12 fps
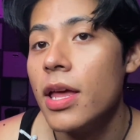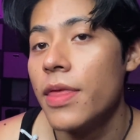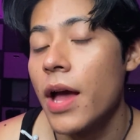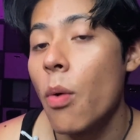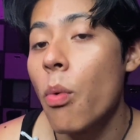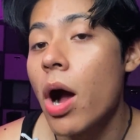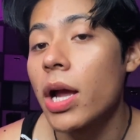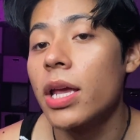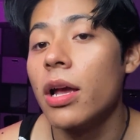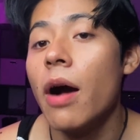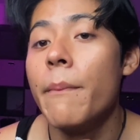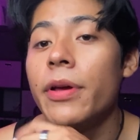Now,
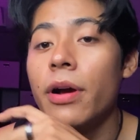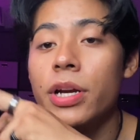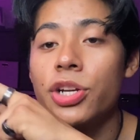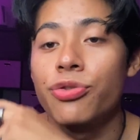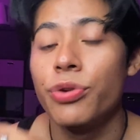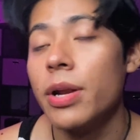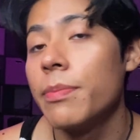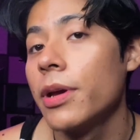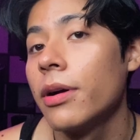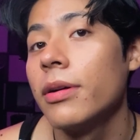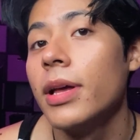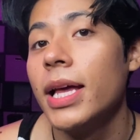walking uphill on a
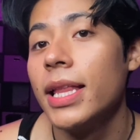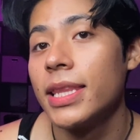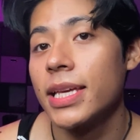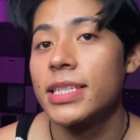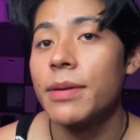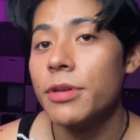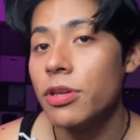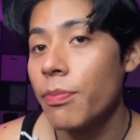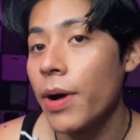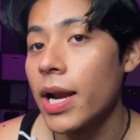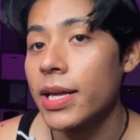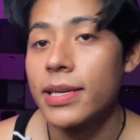treadmill, that's something your
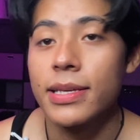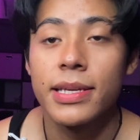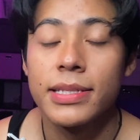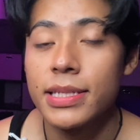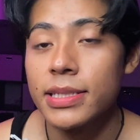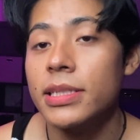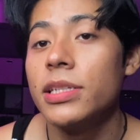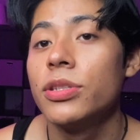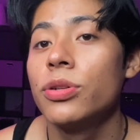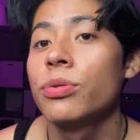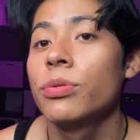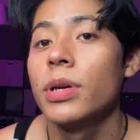body can consistently
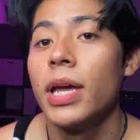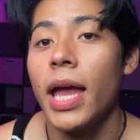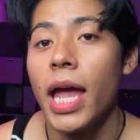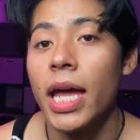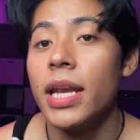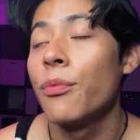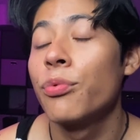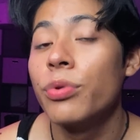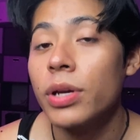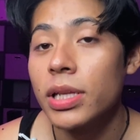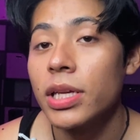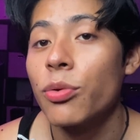do and
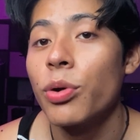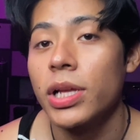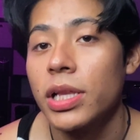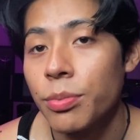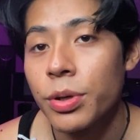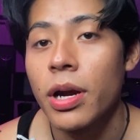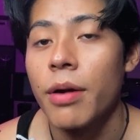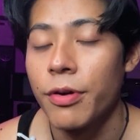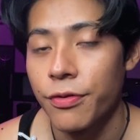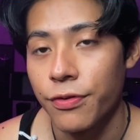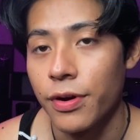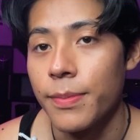really quickly
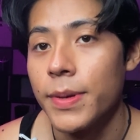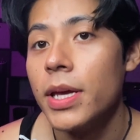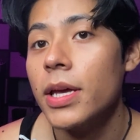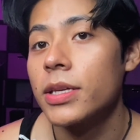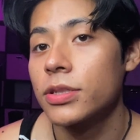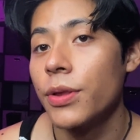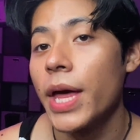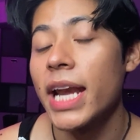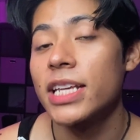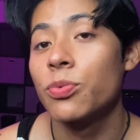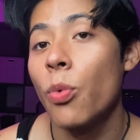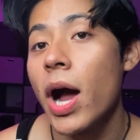recover from. So that
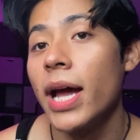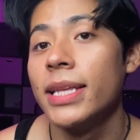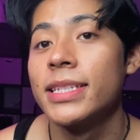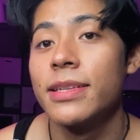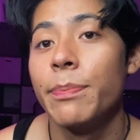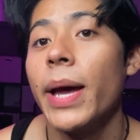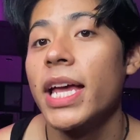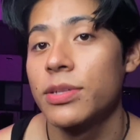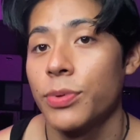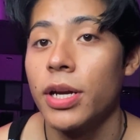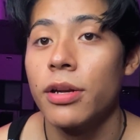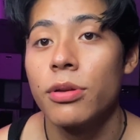is why it's the
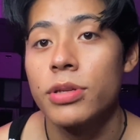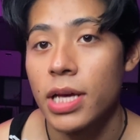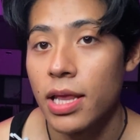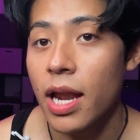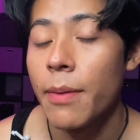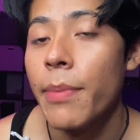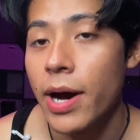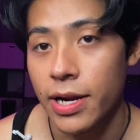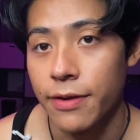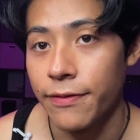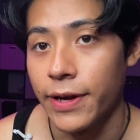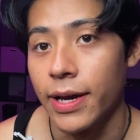best way to lose a lot of
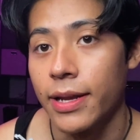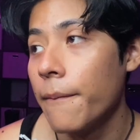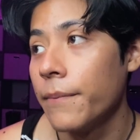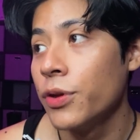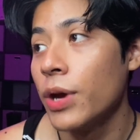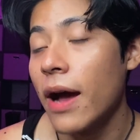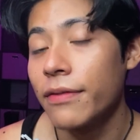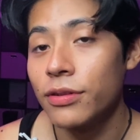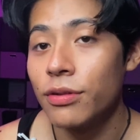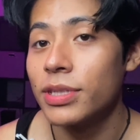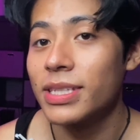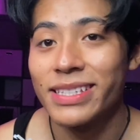body fat. You have to
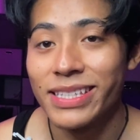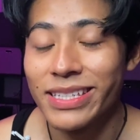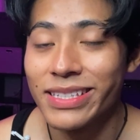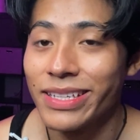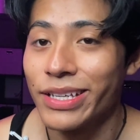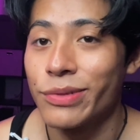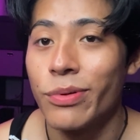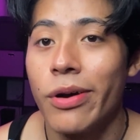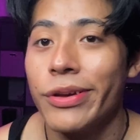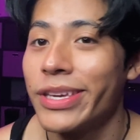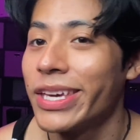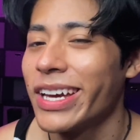do this consistently as
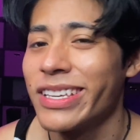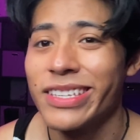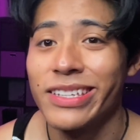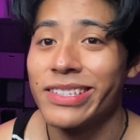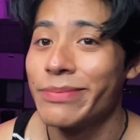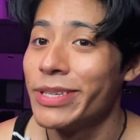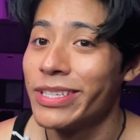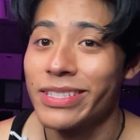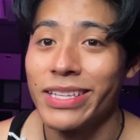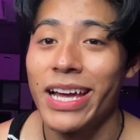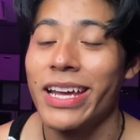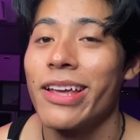well. You can't just be
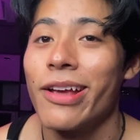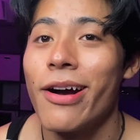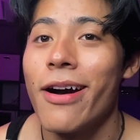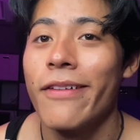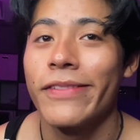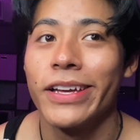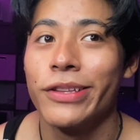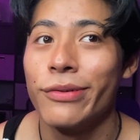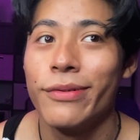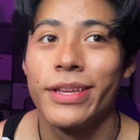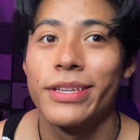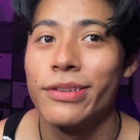slacking off, like
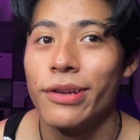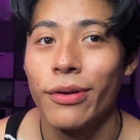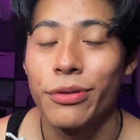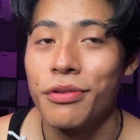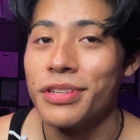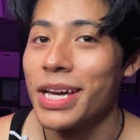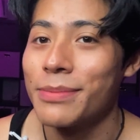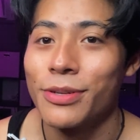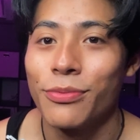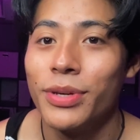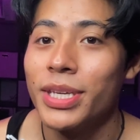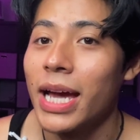doing this, you know, 3 times
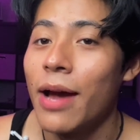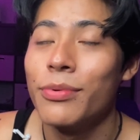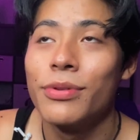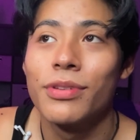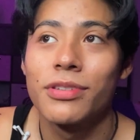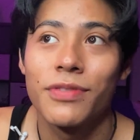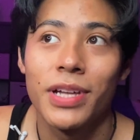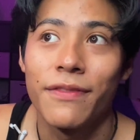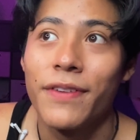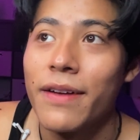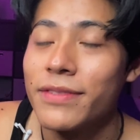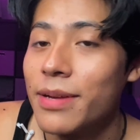a week. I would do this for like
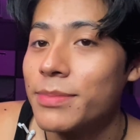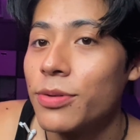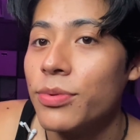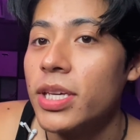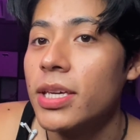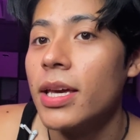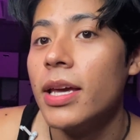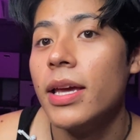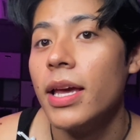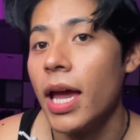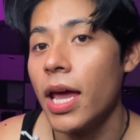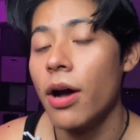5 times a week.
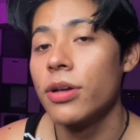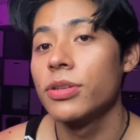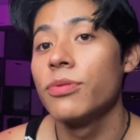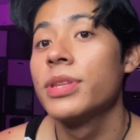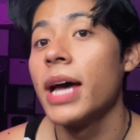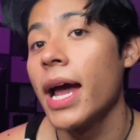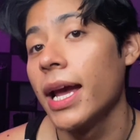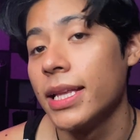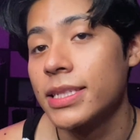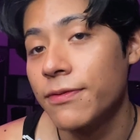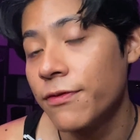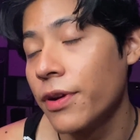And also
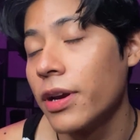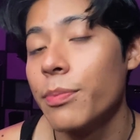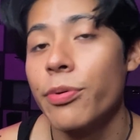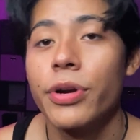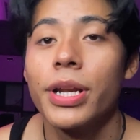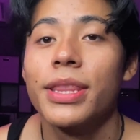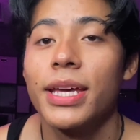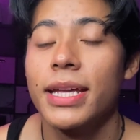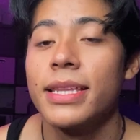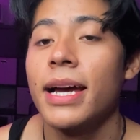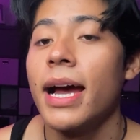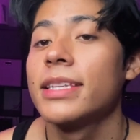diet, it's a very important
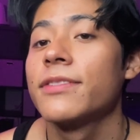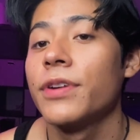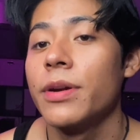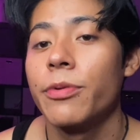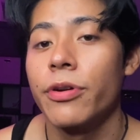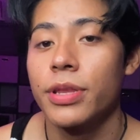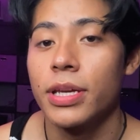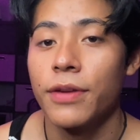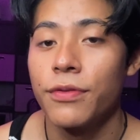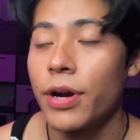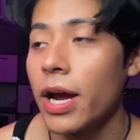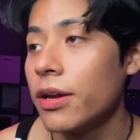thing. Diet's a very important thing.
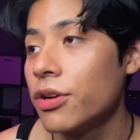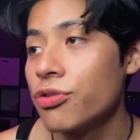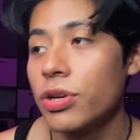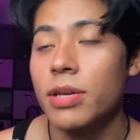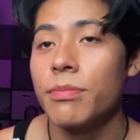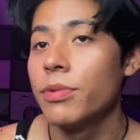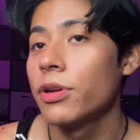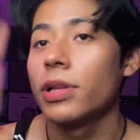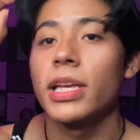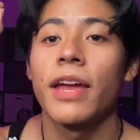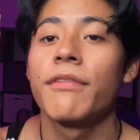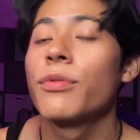If you're out here drinking beer
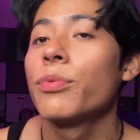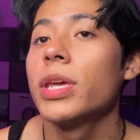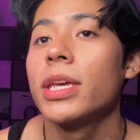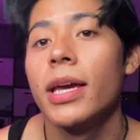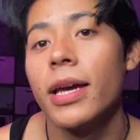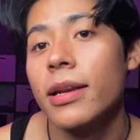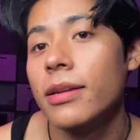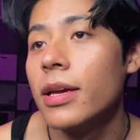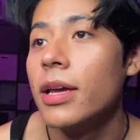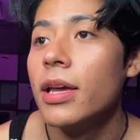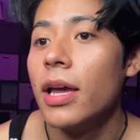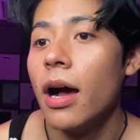like every weekend,
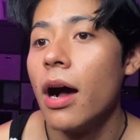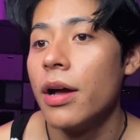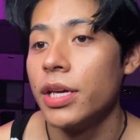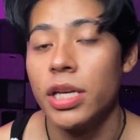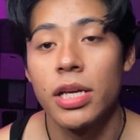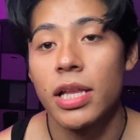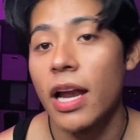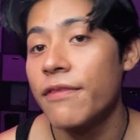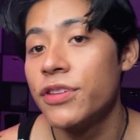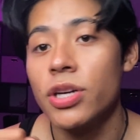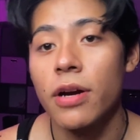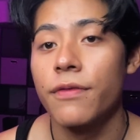eating a lot
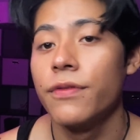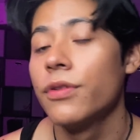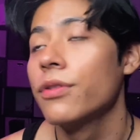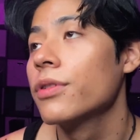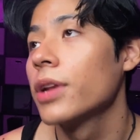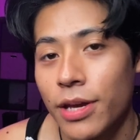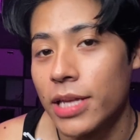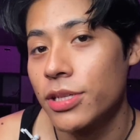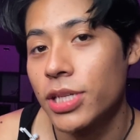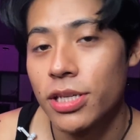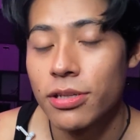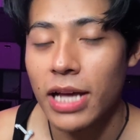of junk food, you have
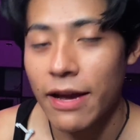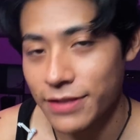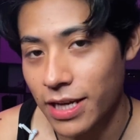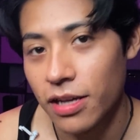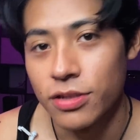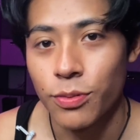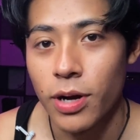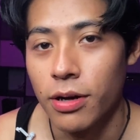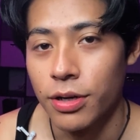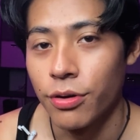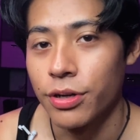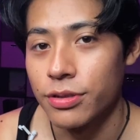to change your lifestyle as
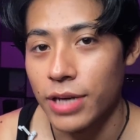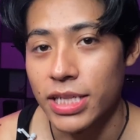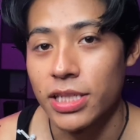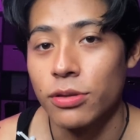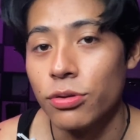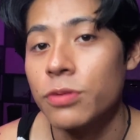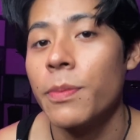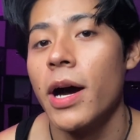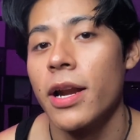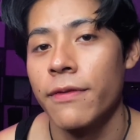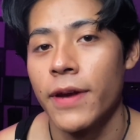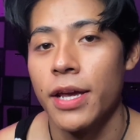well in order to actually lose
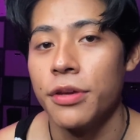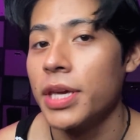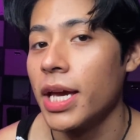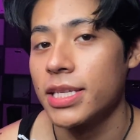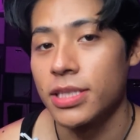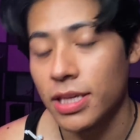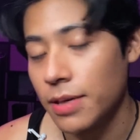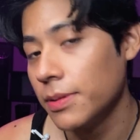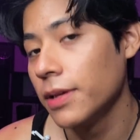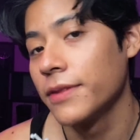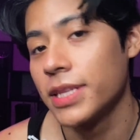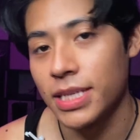body fat. You can't just keep
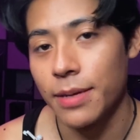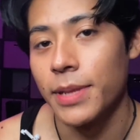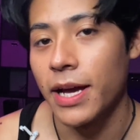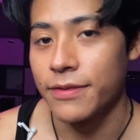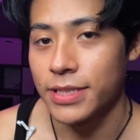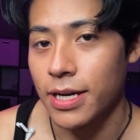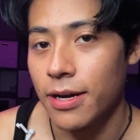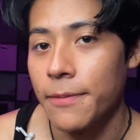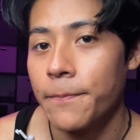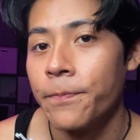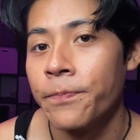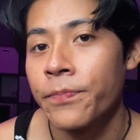living the same lifestyle.